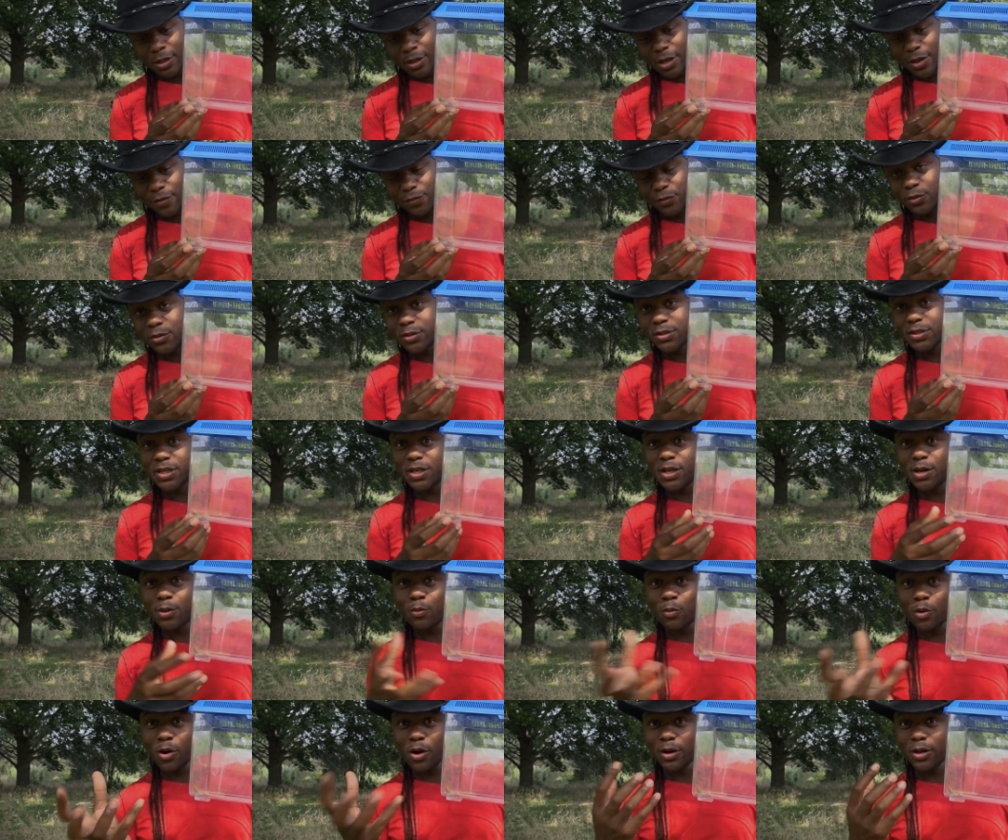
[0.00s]
if you see
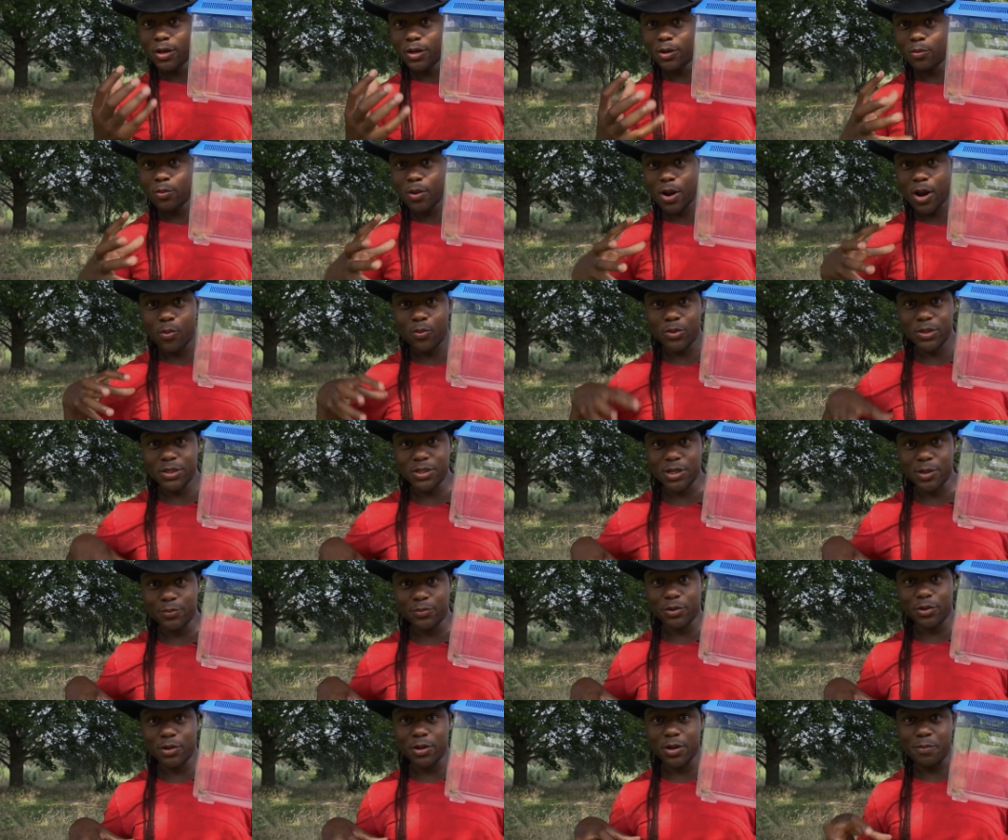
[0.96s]
them walking around with
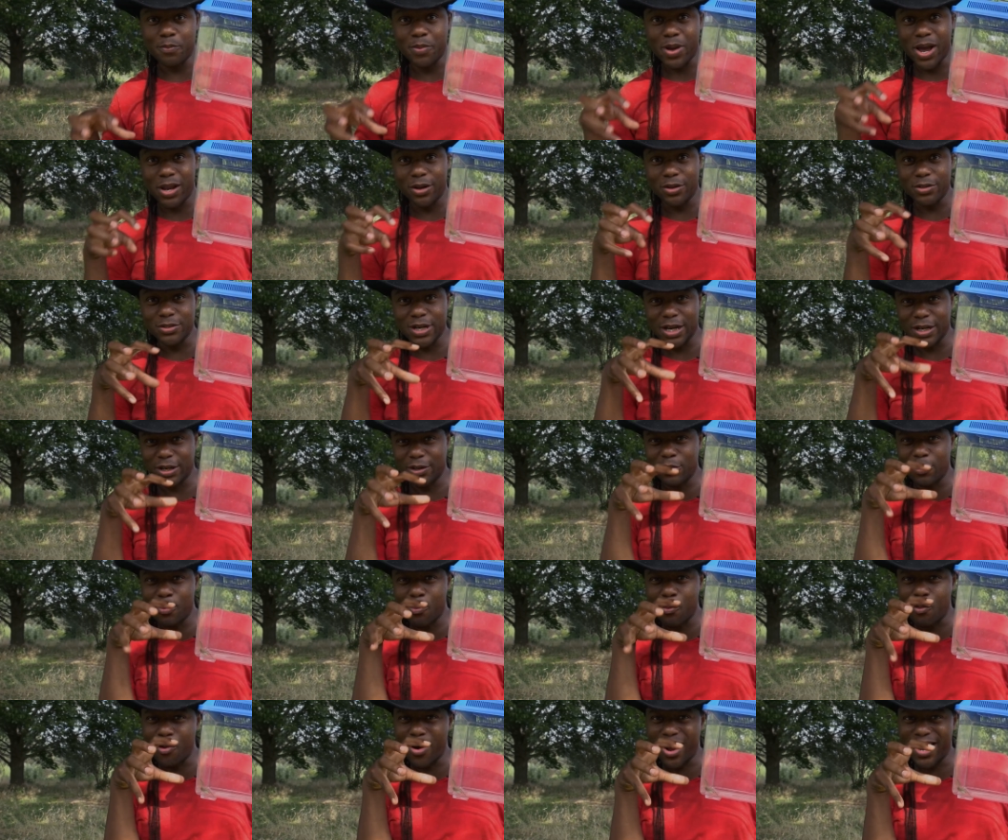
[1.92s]
something on their back, looks like a
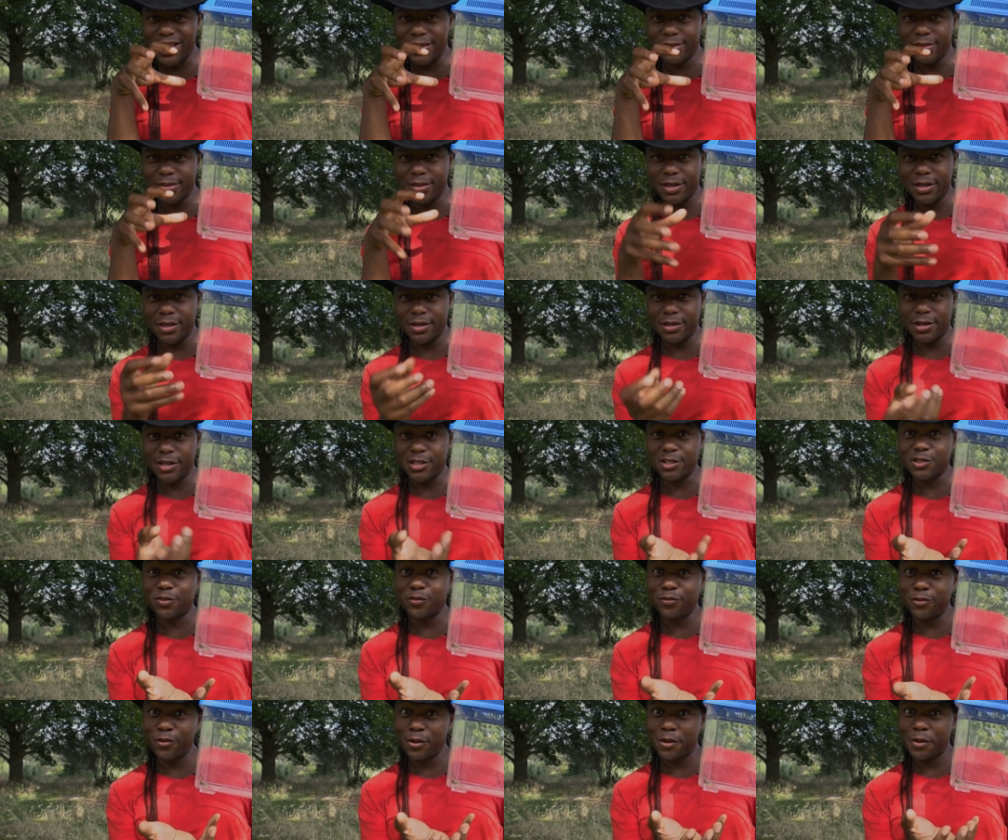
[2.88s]
little white thing, it's
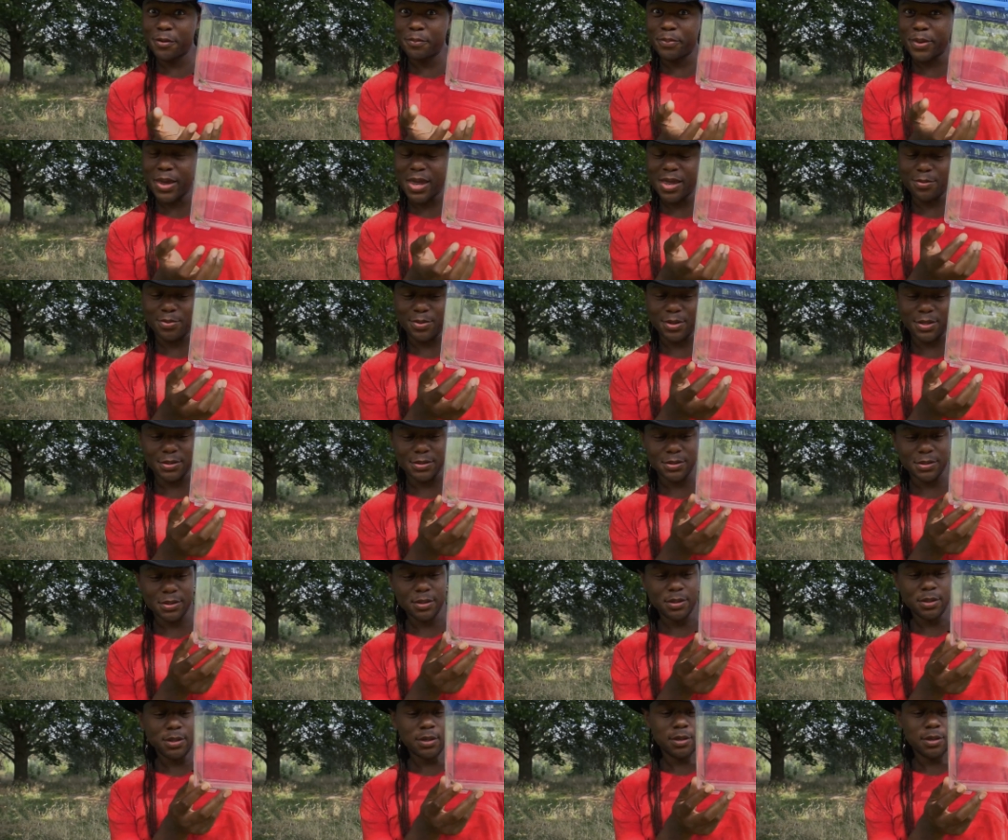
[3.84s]
full of babies.